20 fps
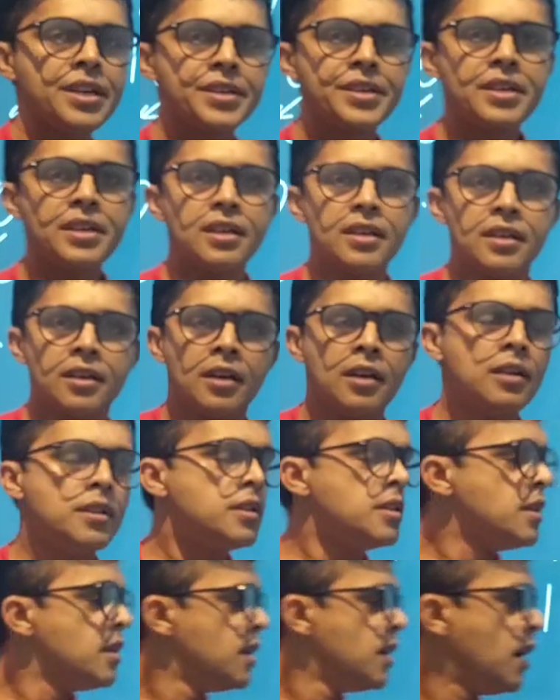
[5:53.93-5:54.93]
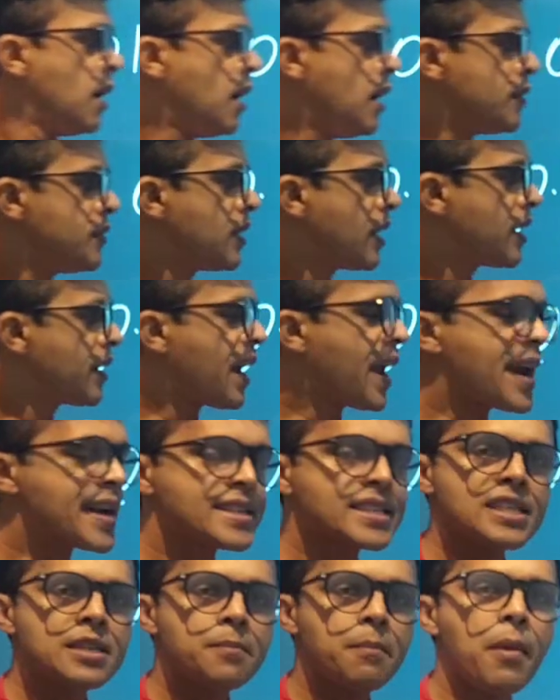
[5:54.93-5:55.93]
Here the
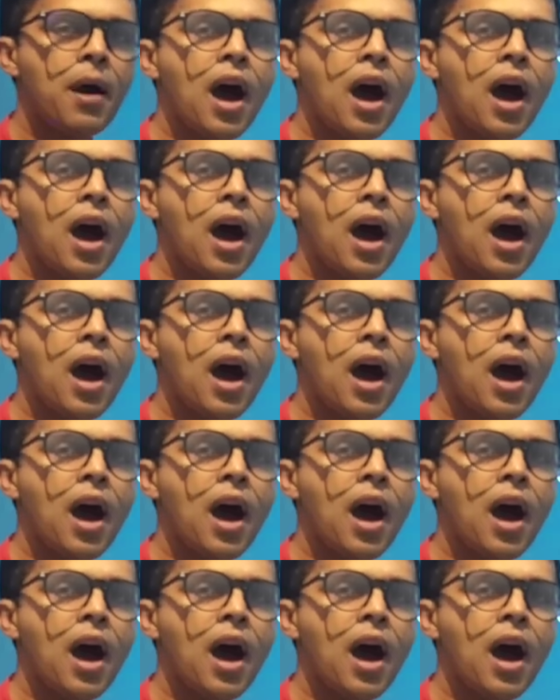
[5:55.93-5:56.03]
greater